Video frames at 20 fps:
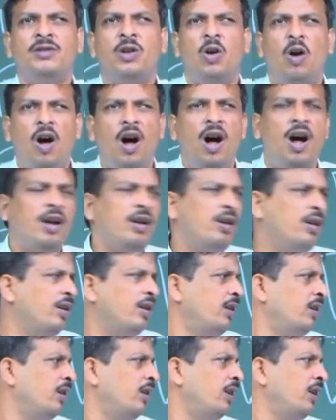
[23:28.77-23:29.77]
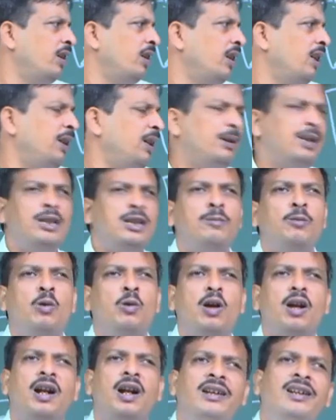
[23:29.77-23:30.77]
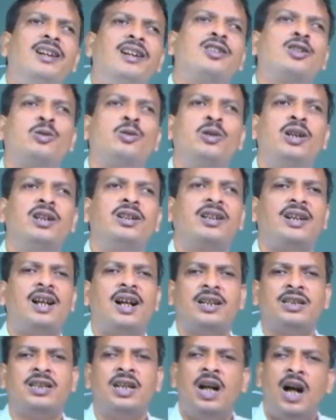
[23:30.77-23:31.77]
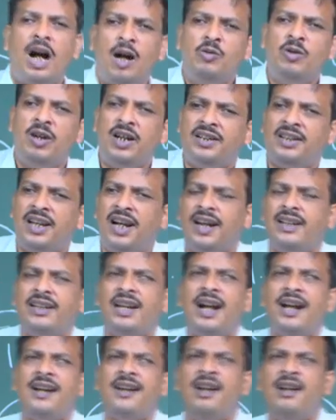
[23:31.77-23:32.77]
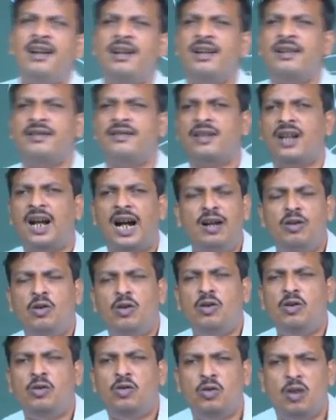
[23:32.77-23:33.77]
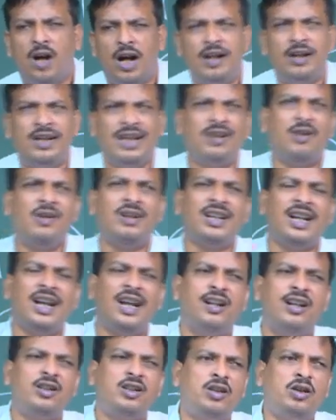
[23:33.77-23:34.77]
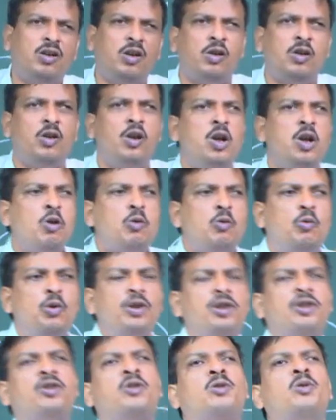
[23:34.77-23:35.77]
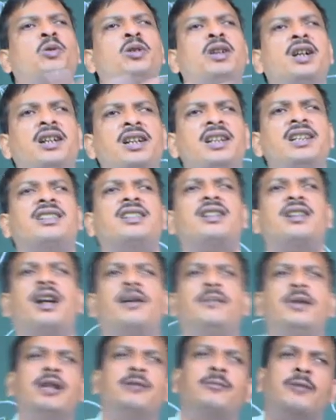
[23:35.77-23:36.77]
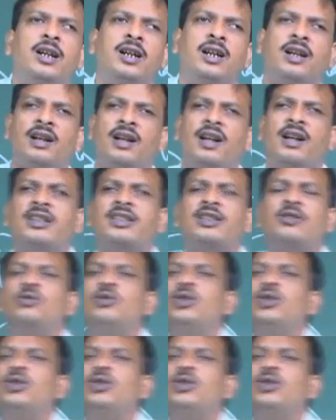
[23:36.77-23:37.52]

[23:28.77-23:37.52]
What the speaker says: Or it is a 400 student class, how do I take the attendance? I cannot ensure which student is come in my class and